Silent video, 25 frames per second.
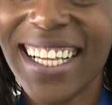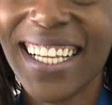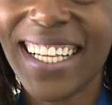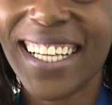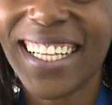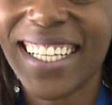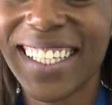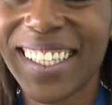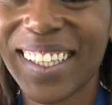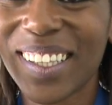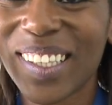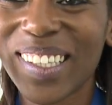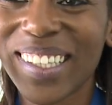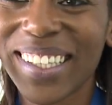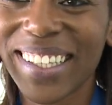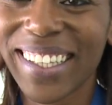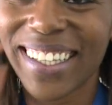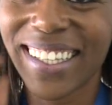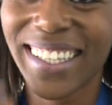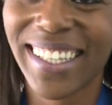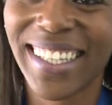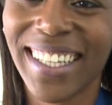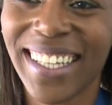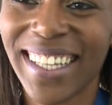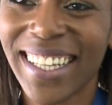of
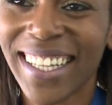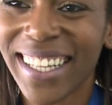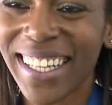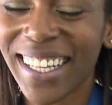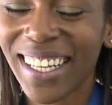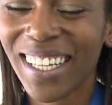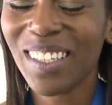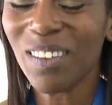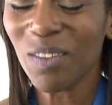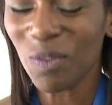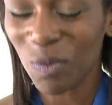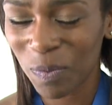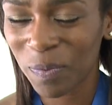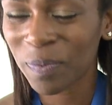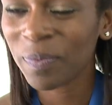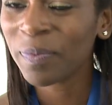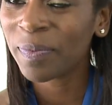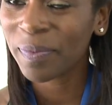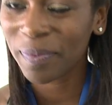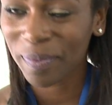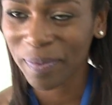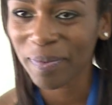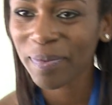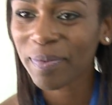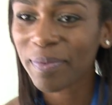personality.
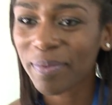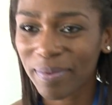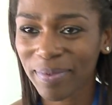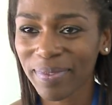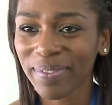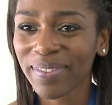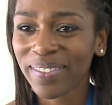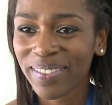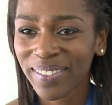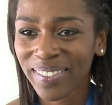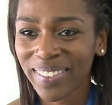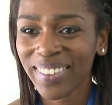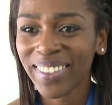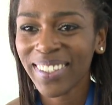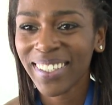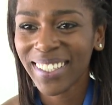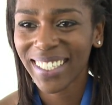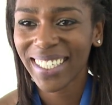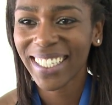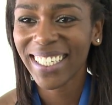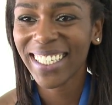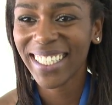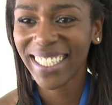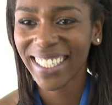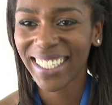Mm-hmm. Has it been a fun,
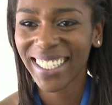fun